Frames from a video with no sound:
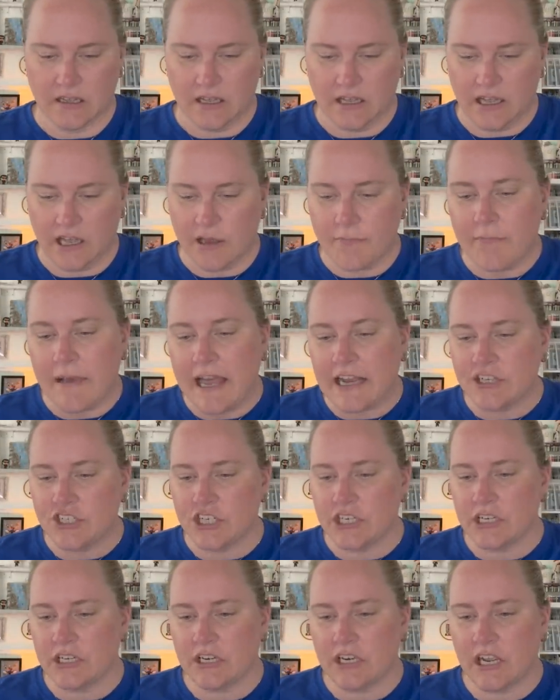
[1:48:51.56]

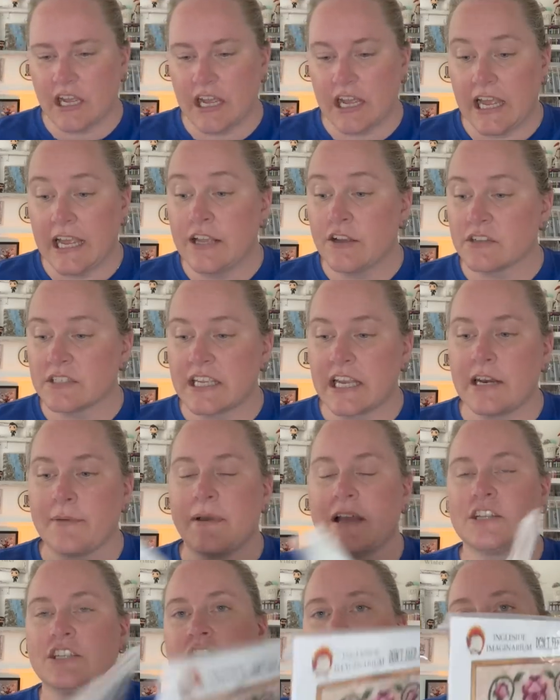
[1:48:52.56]
Ingleside
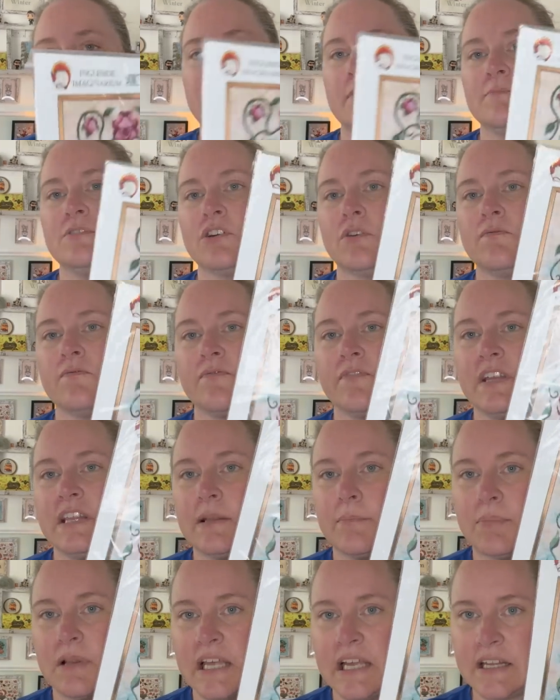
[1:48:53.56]
Imaginarium, Don't Feed the
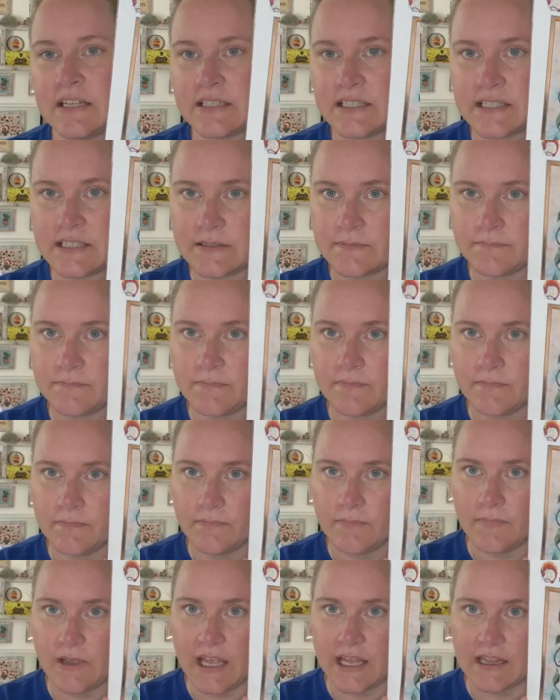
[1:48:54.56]
Plants.
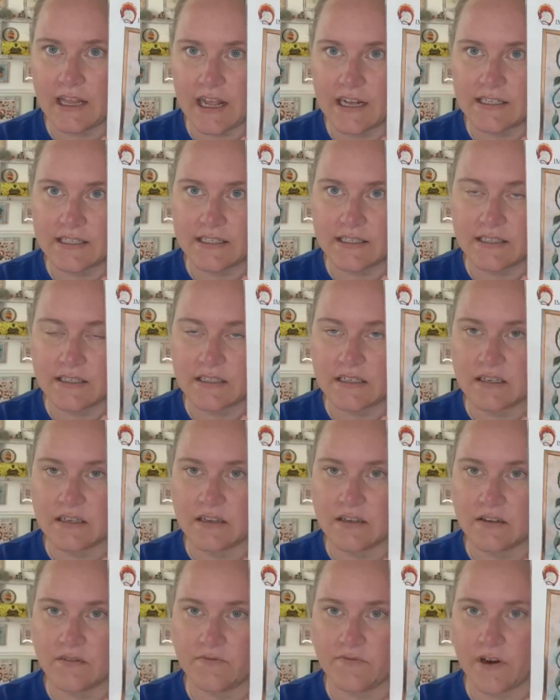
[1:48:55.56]
And that's
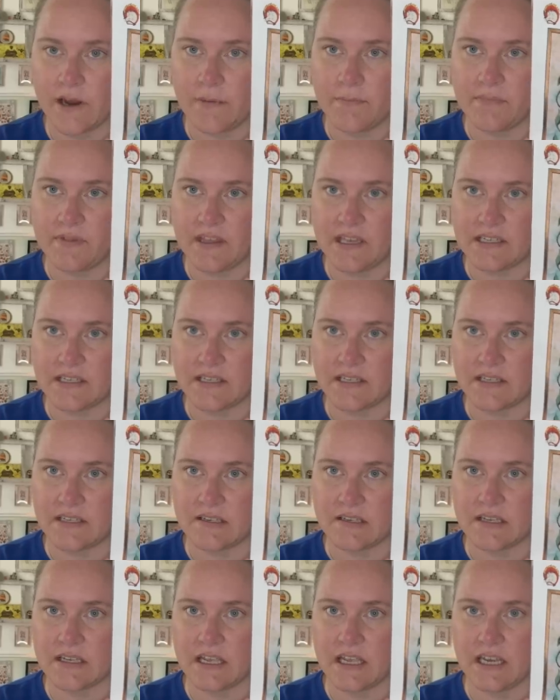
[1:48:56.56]
from
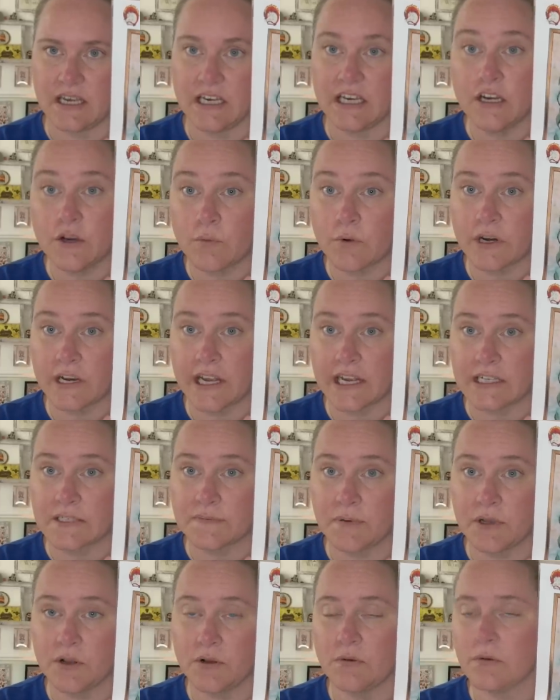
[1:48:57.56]
this Needlework
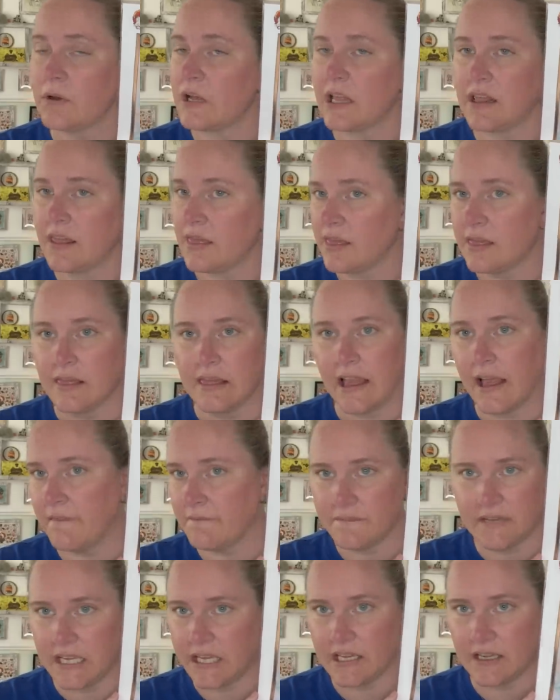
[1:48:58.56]
Expo.
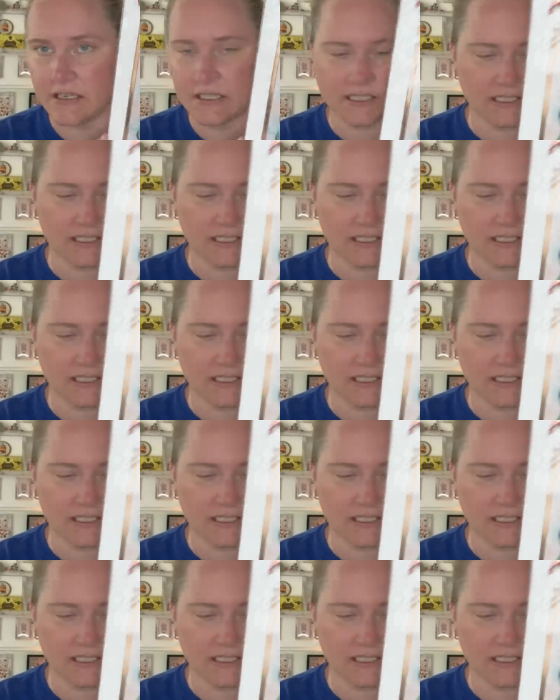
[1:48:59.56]
Love it